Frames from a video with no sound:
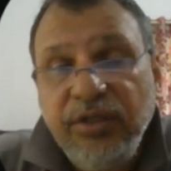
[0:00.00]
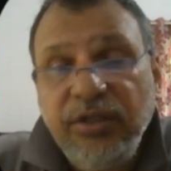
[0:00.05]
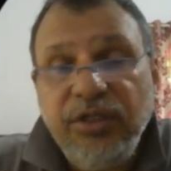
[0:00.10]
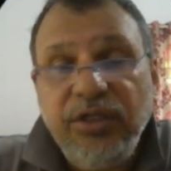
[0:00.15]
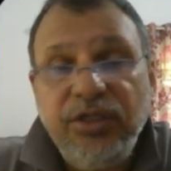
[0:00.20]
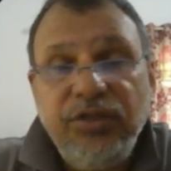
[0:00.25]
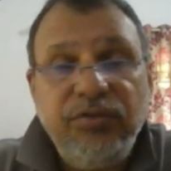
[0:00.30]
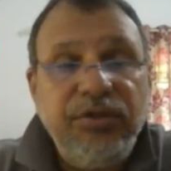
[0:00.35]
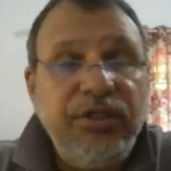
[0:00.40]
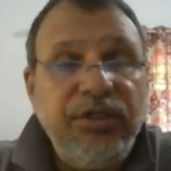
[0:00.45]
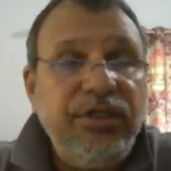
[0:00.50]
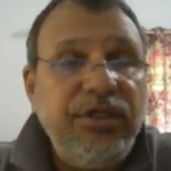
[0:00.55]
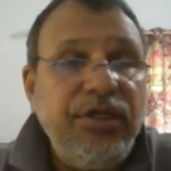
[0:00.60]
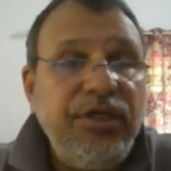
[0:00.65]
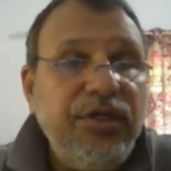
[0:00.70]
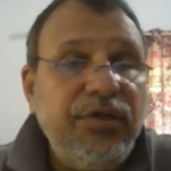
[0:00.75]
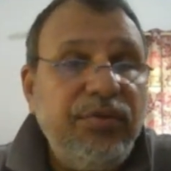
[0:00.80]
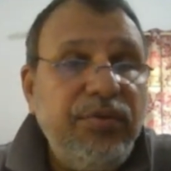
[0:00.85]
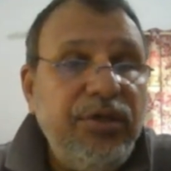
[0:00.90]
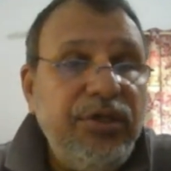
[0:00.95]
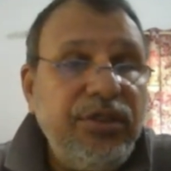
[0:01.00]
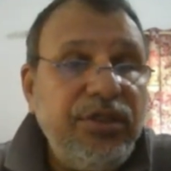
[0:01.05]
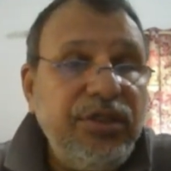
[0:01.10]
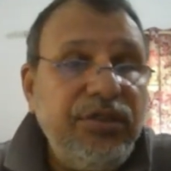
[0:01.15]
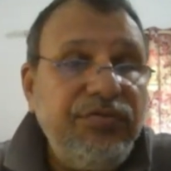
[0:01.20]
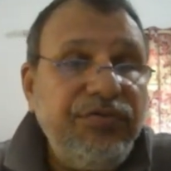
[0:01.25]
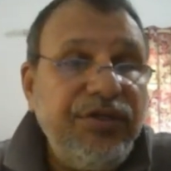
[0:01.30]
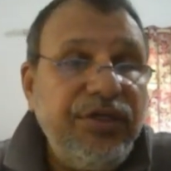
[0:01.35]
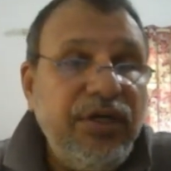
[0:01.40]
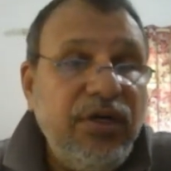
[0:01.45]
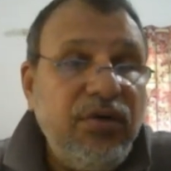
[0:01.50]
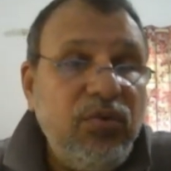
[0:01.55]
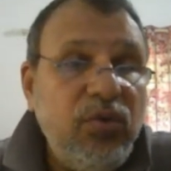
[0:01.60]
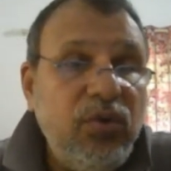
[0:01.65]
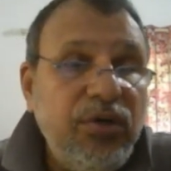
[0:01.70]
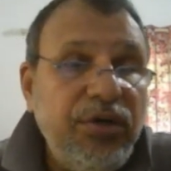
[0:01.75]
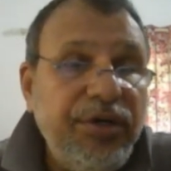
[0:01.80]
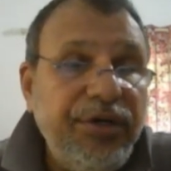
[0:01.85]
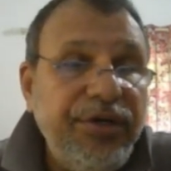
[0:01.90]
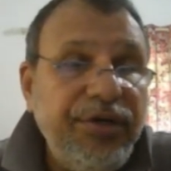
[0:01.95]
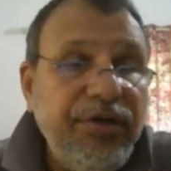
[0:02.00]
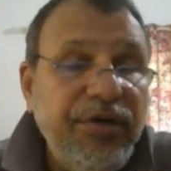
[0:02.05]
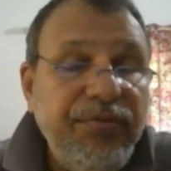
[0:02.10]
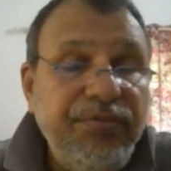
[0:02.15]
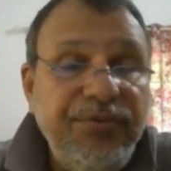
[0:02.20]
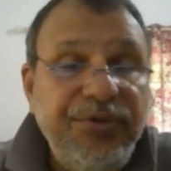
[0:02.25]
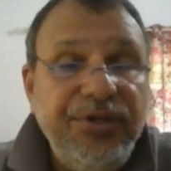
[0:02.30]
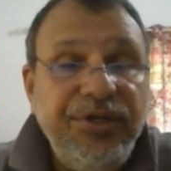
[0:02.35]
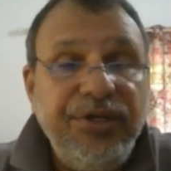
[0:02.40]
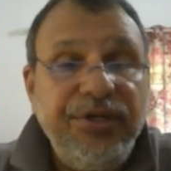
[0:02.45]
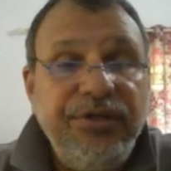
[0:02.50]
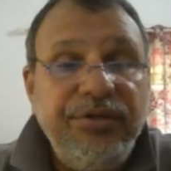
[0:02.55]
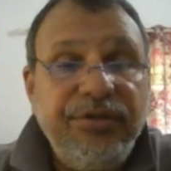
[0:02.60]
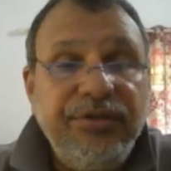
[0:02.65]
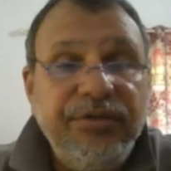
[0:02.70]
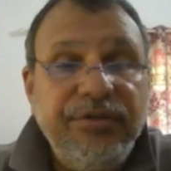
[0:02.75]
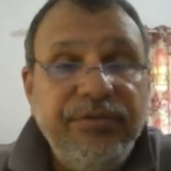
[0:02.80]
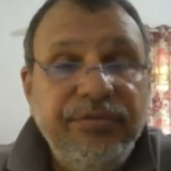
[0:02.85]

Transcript: These were the equations we have already obtained.